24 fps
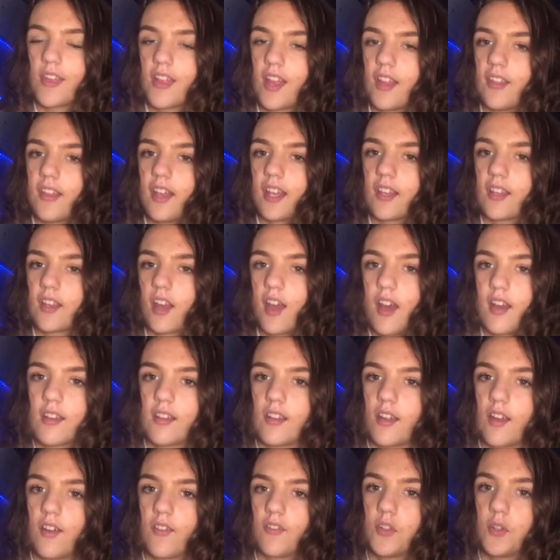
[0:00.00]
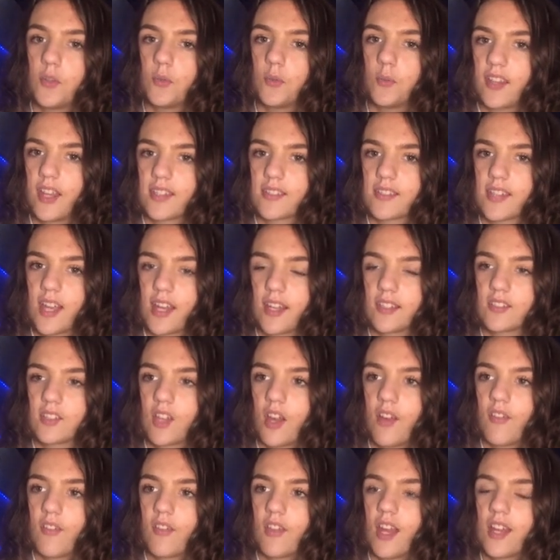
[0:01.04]
like, cut a few, like, segments
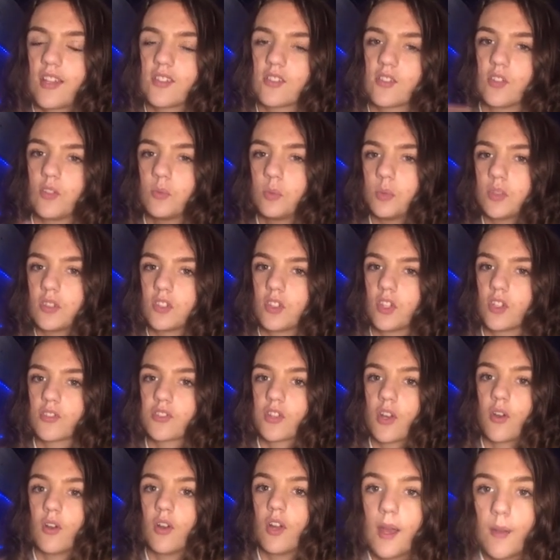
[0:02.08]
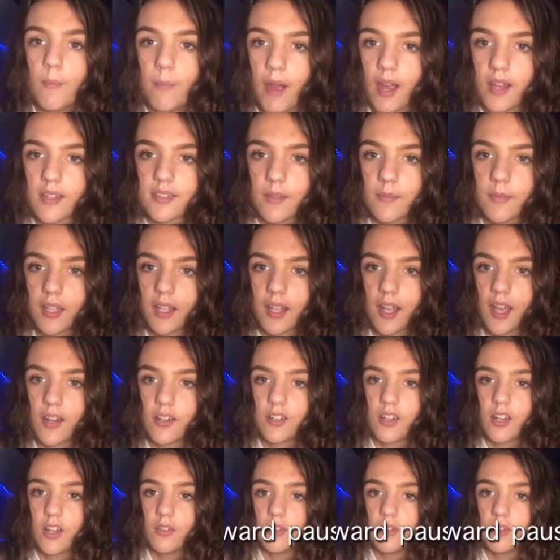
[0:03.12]
off of that so it wouldn't look so- buy something, I don't know.